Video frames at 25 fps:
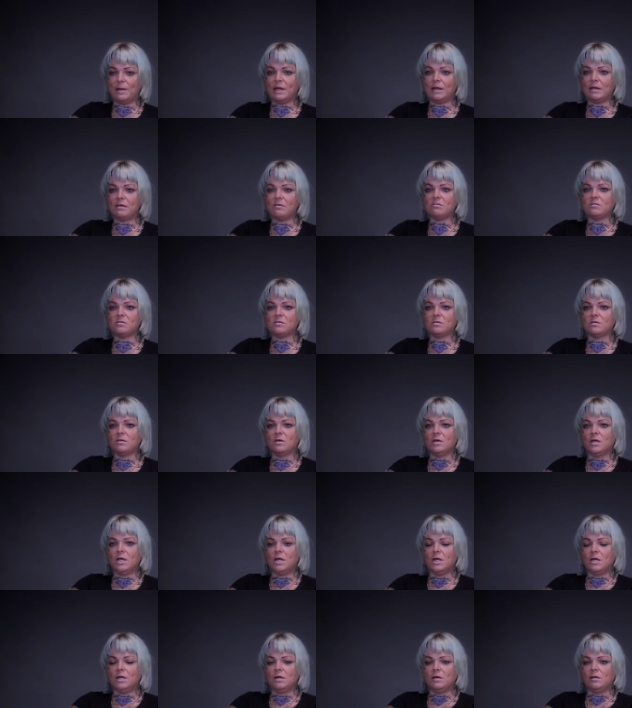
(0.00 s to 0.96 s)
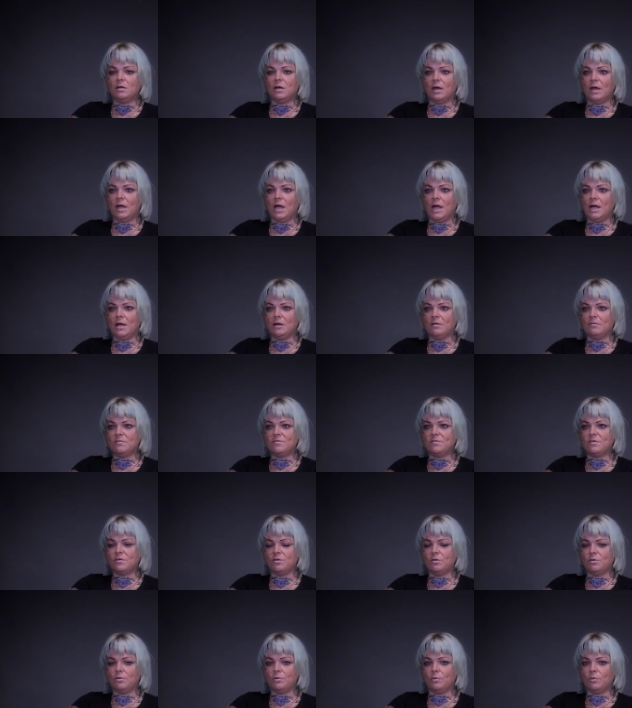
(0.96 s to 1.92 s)
that makes.
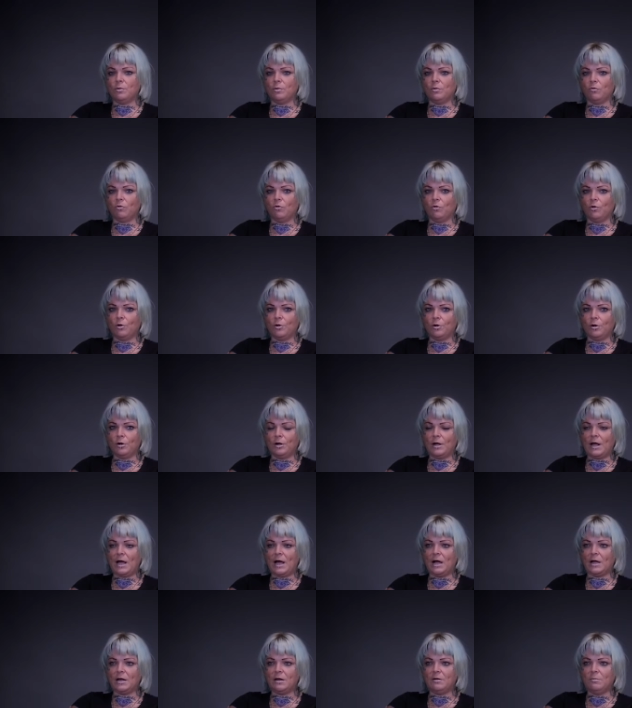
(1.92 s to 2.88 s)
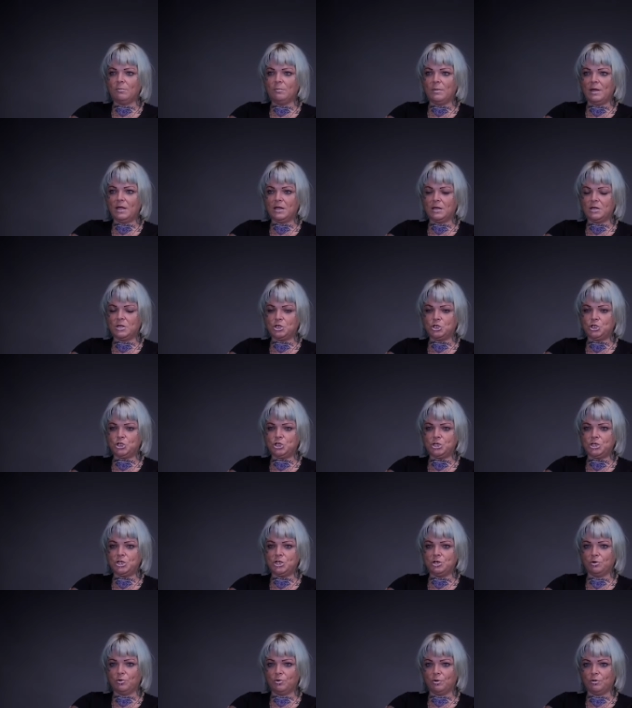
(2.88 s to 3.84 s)
And to learn how to
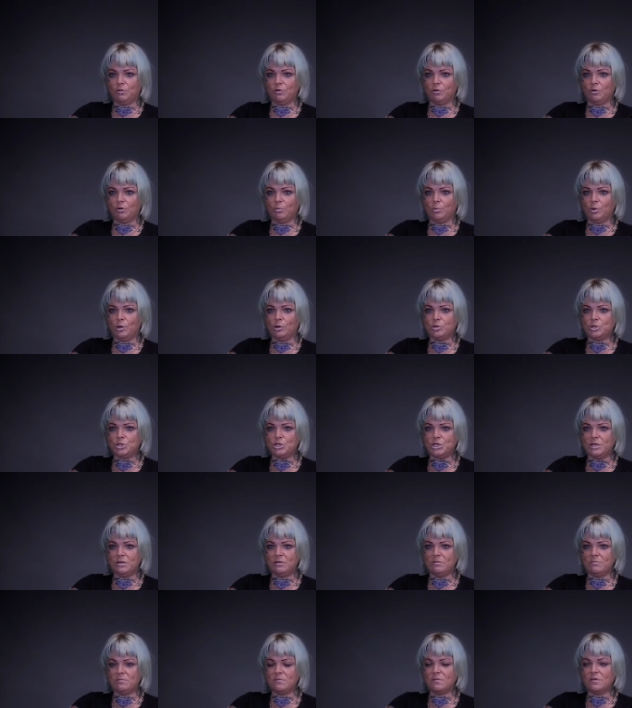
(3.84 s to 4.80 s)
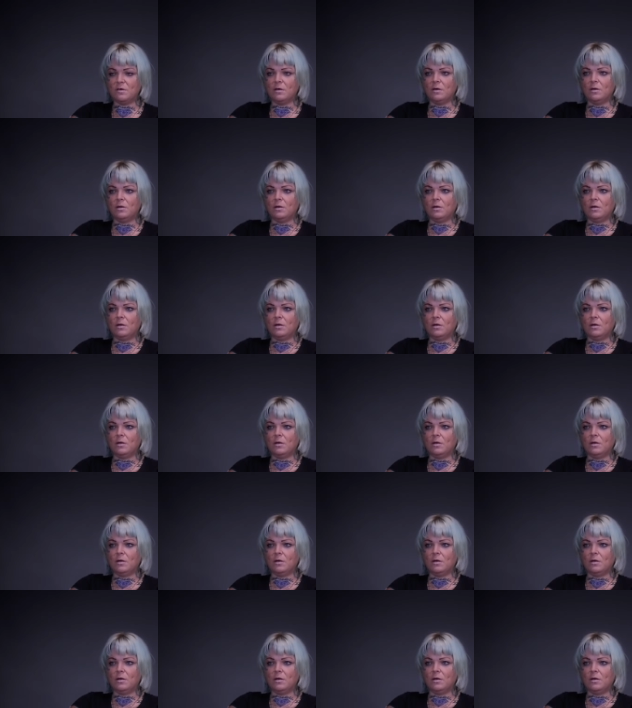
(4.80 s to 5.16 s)
manage and deal with your emotions